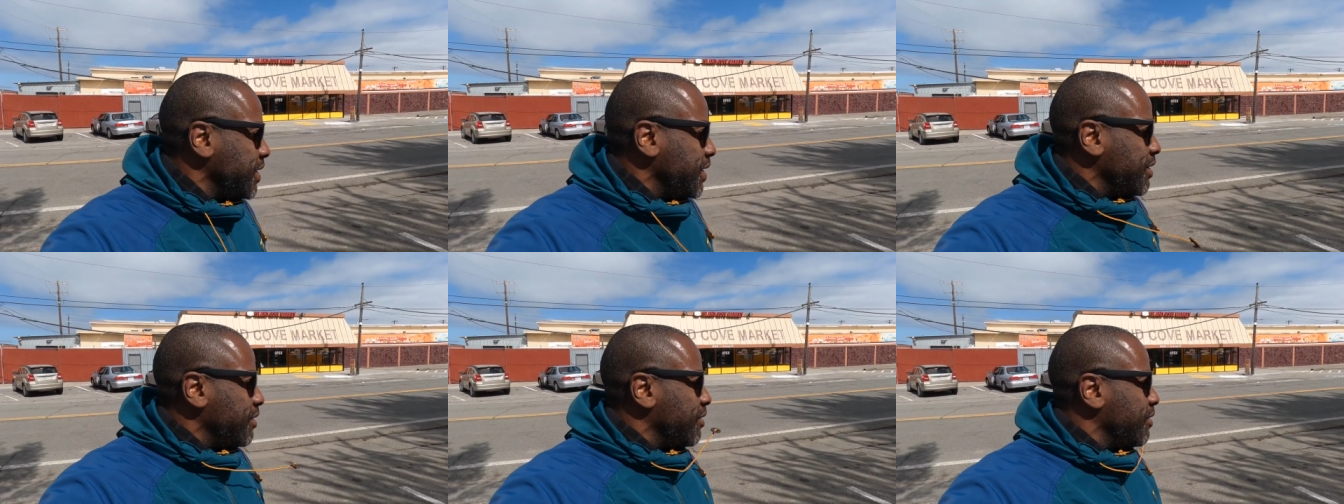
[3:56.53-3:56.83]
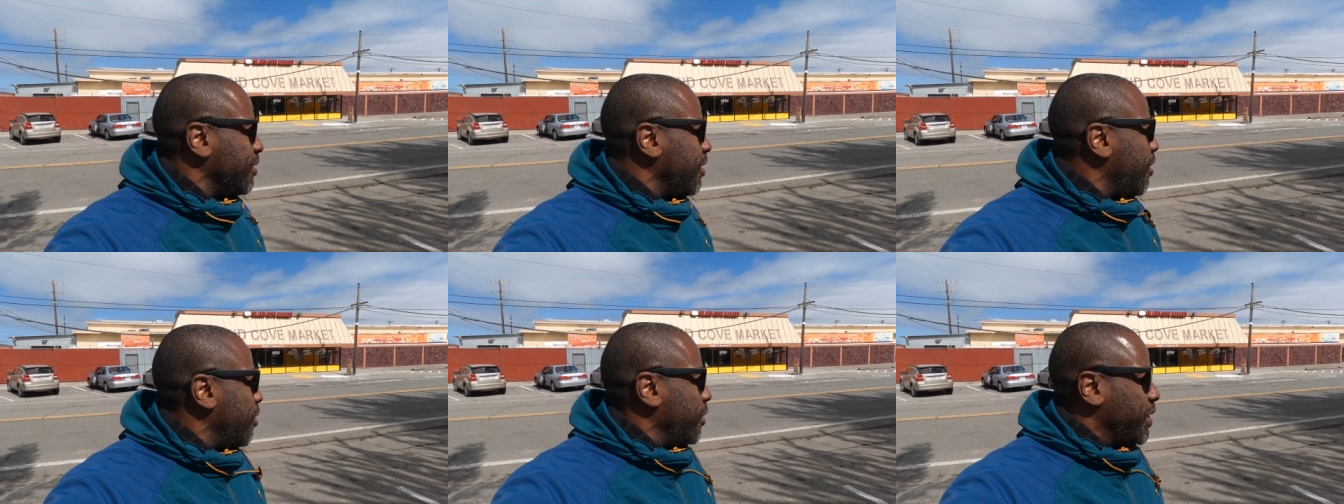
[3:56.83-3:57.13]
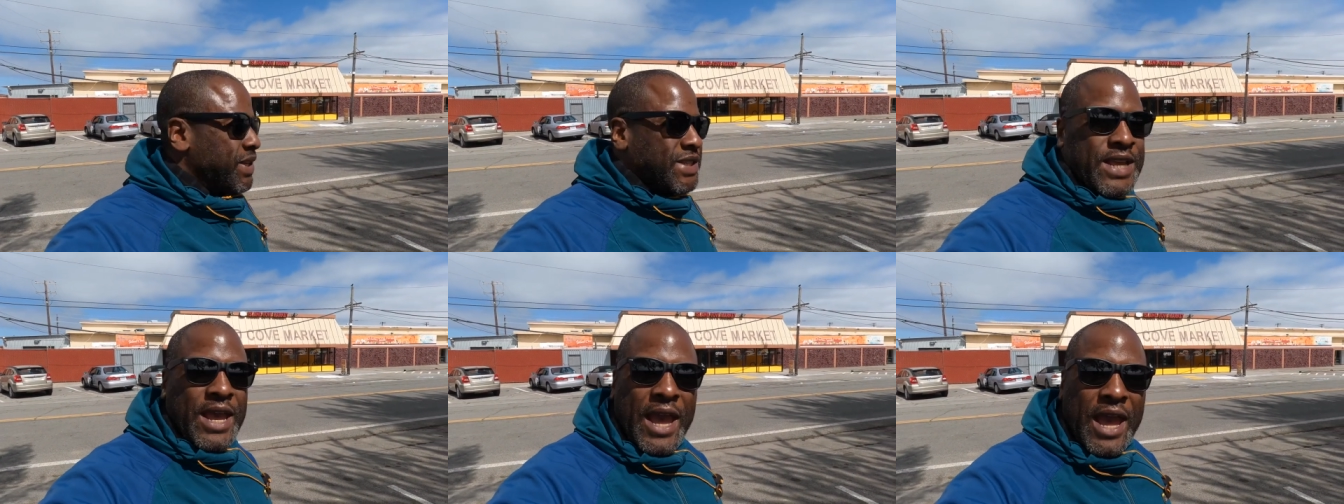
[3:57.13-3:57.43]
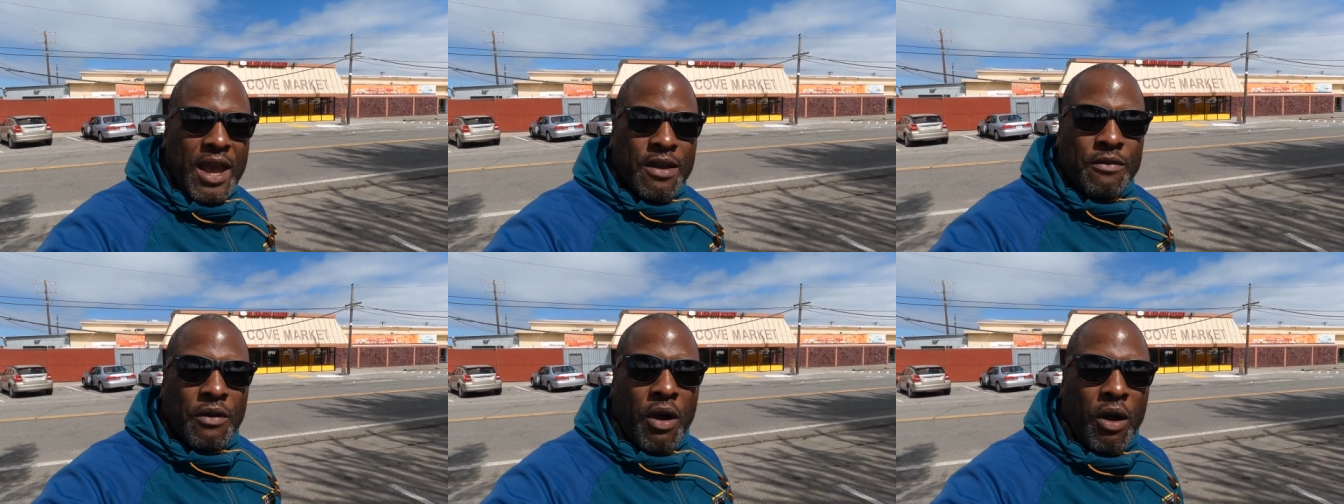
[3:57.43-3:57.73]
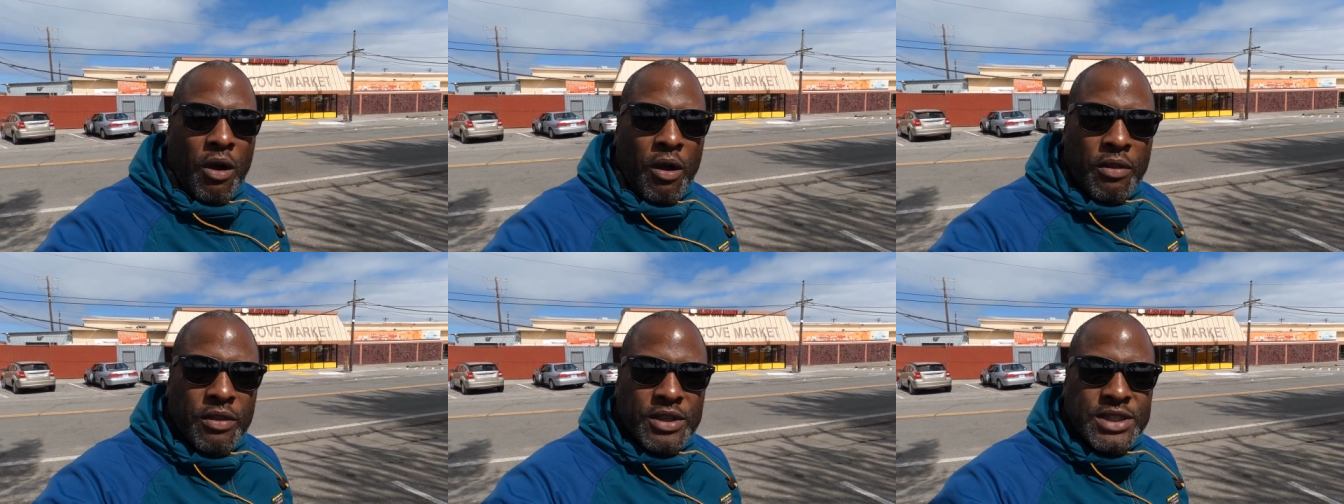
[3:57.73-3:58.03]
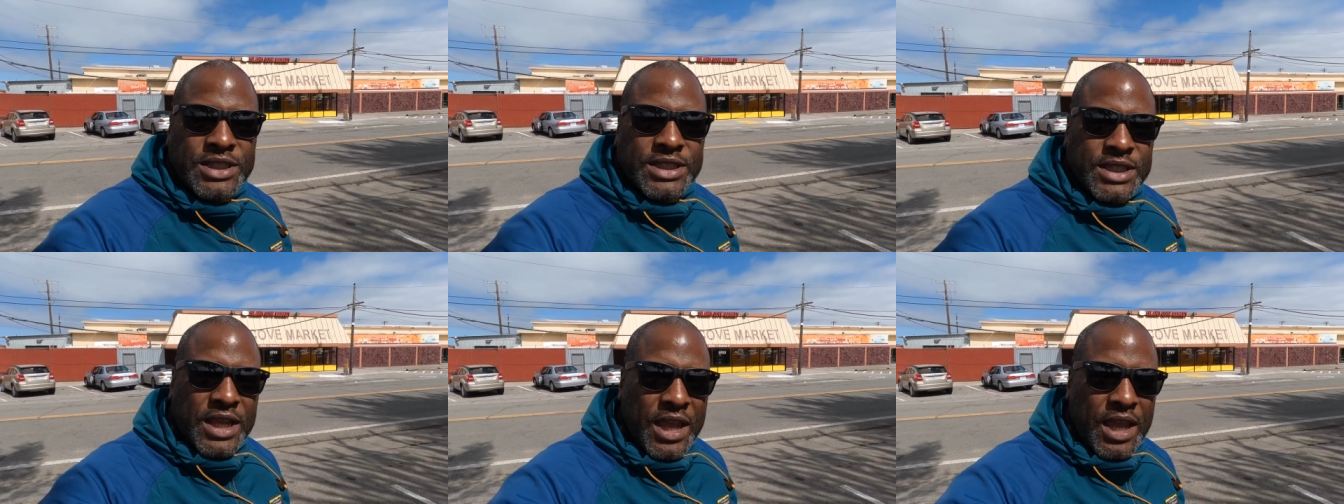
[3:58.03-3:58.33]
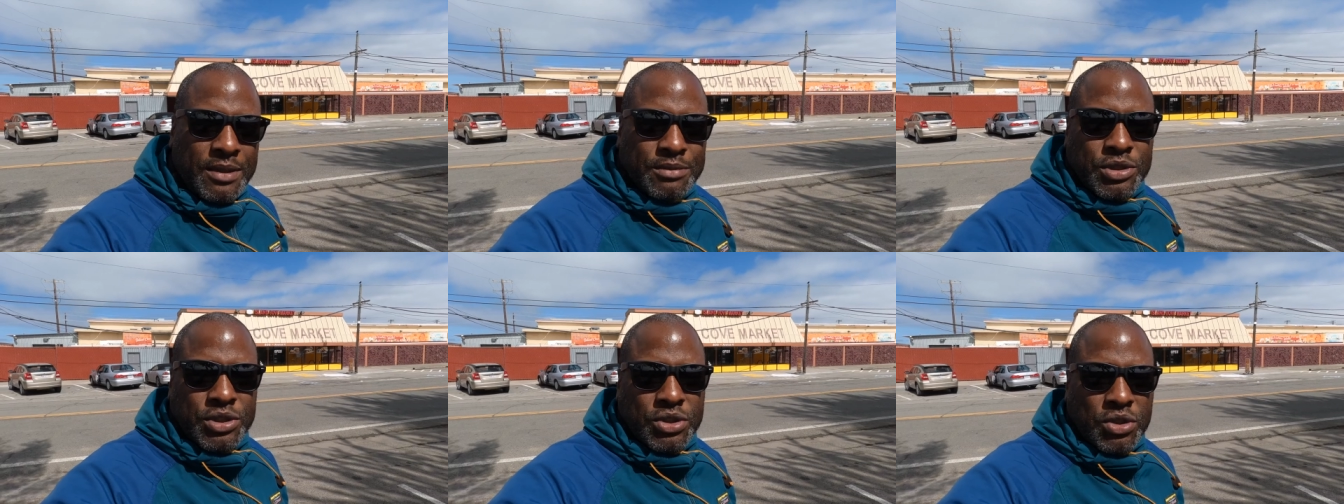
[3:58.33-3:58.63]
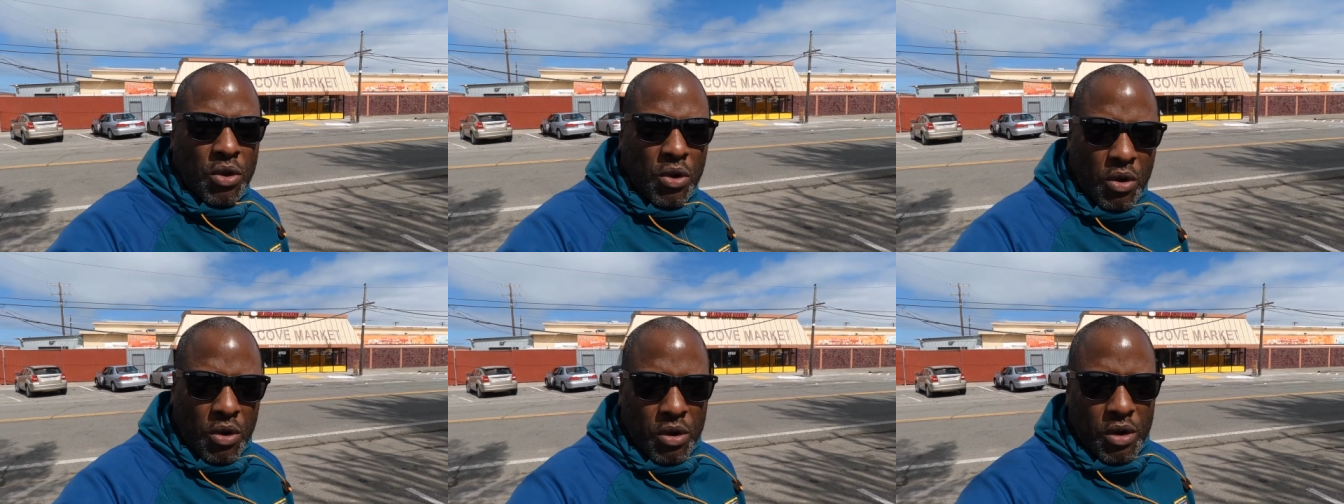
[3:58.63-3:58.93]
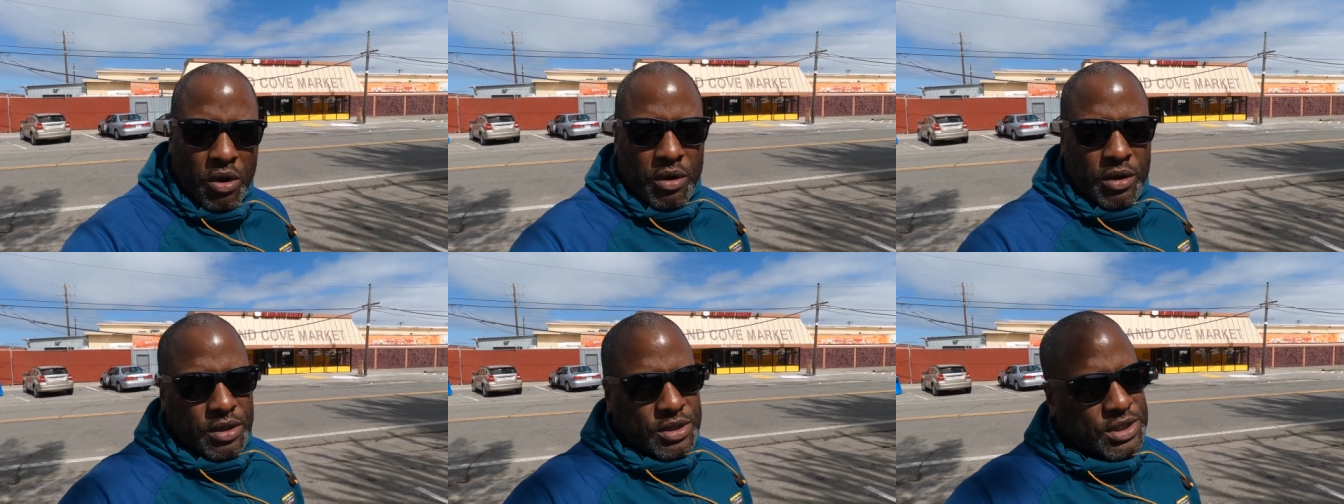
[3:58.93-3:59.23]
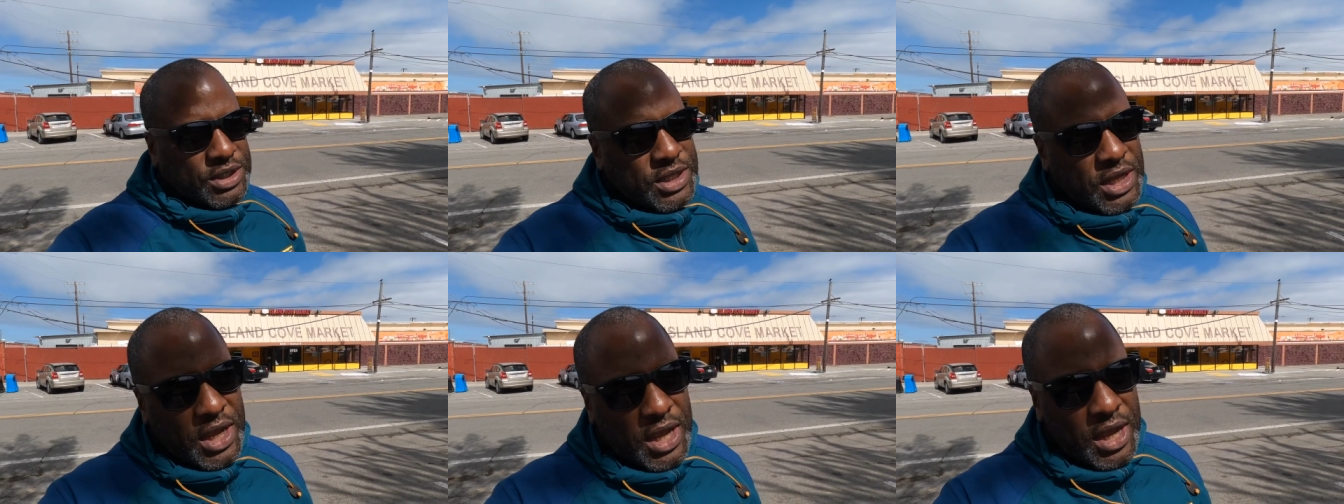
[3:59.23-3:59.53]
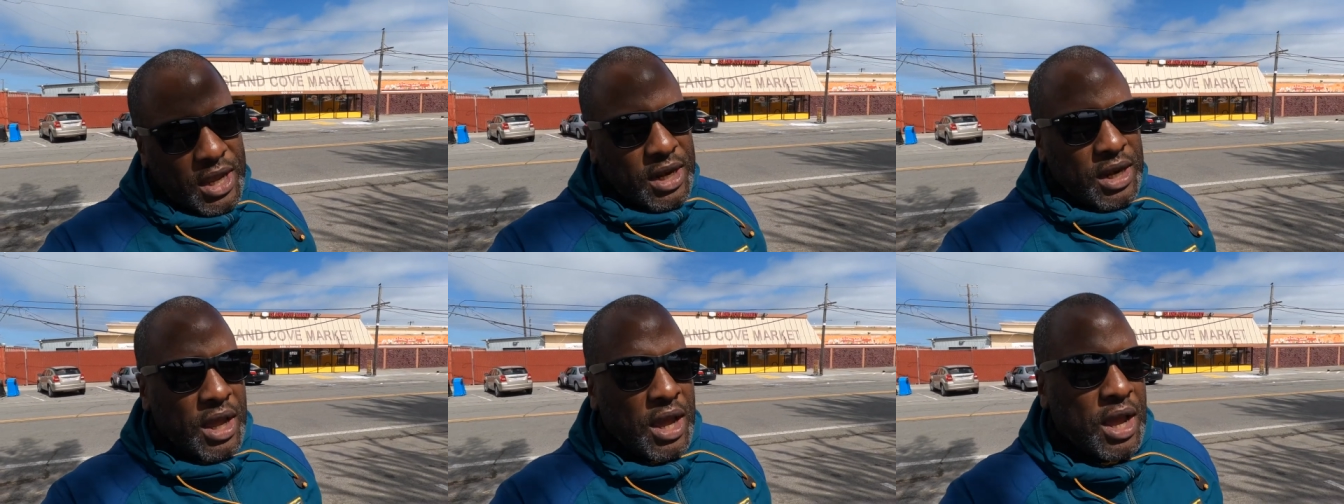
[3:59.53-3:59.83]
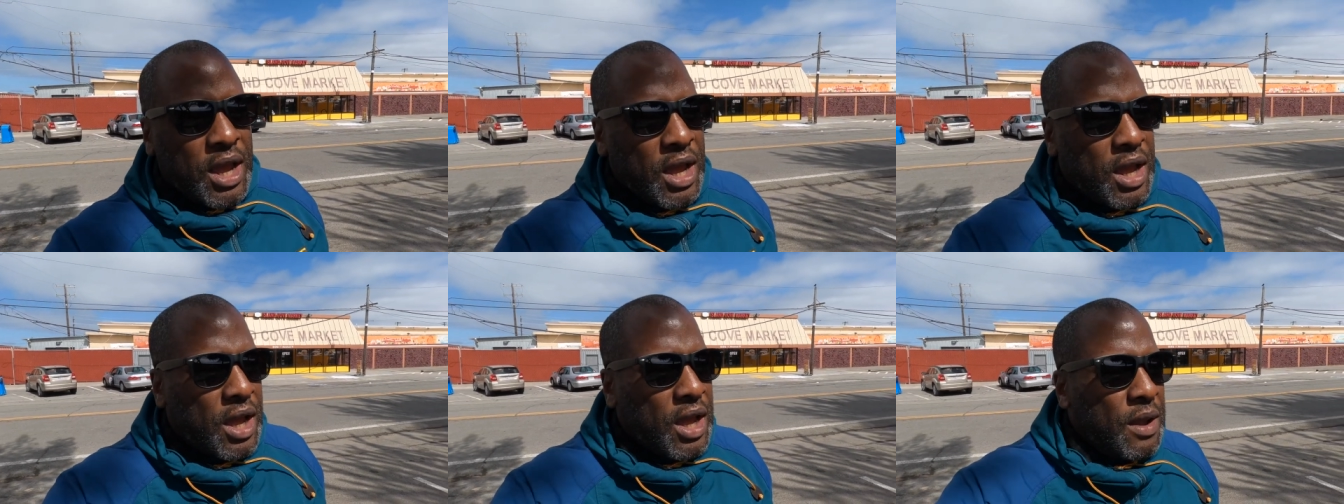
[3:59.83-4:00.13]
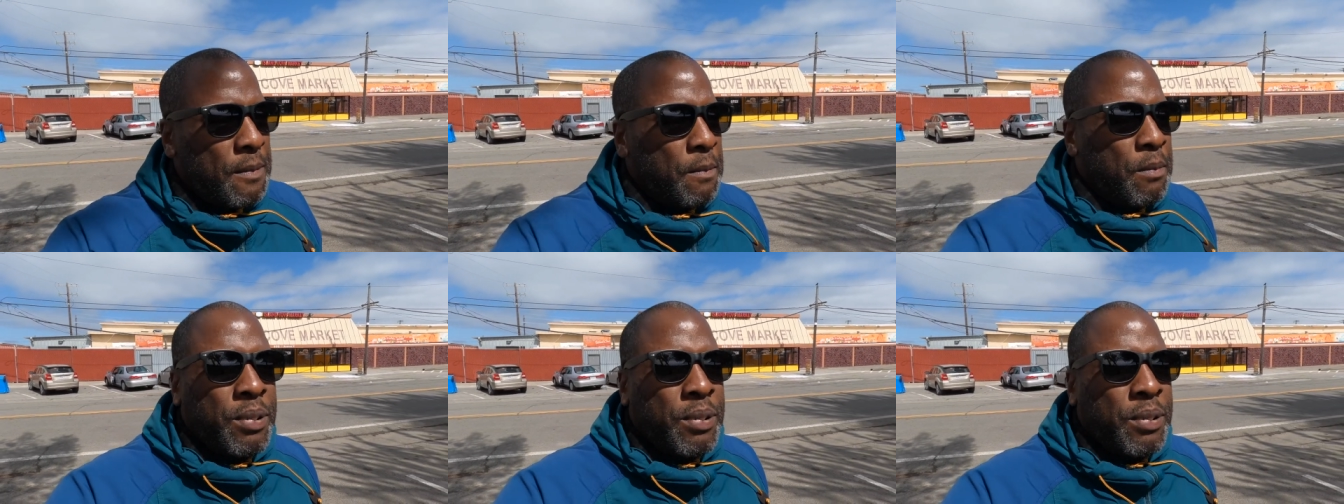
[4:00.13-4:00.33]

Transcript: you don't always have all the same stores and uh,